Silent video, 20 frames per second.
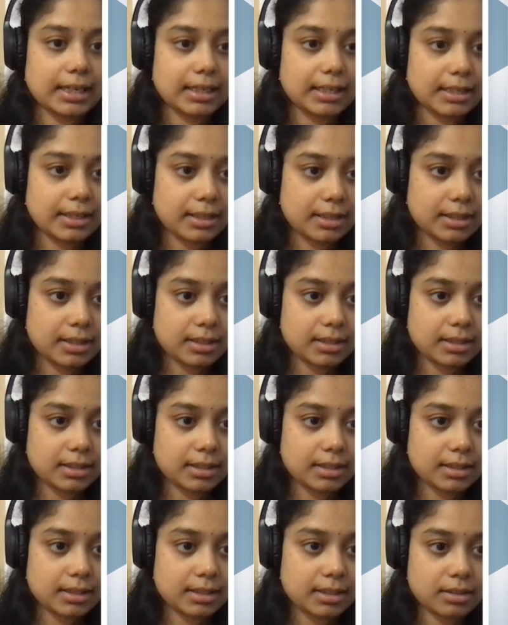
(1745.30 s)
Then
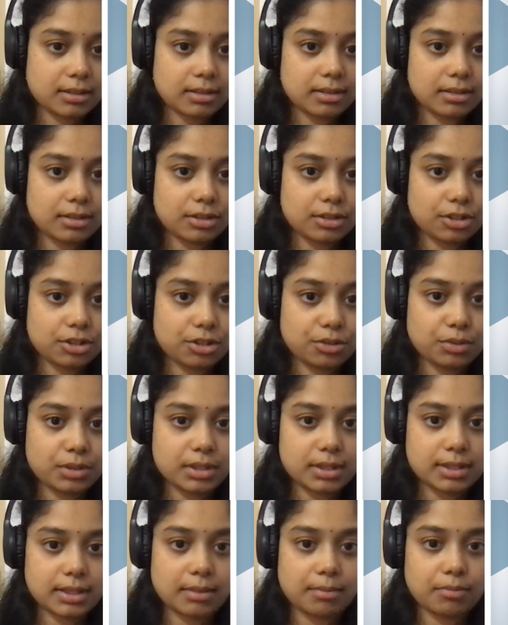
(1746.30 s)

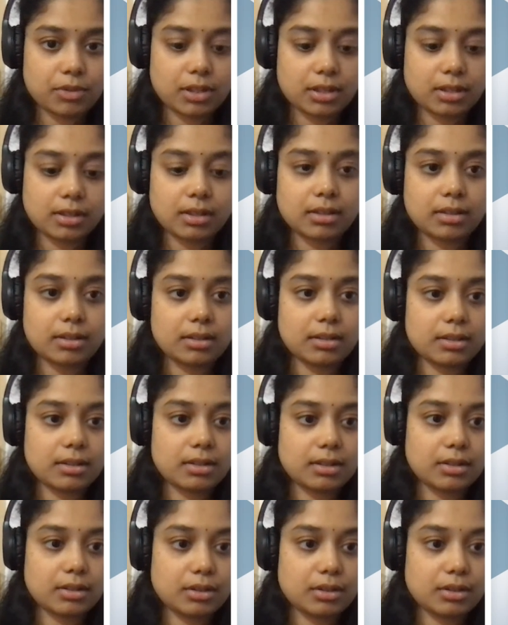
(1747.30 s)
do the same thing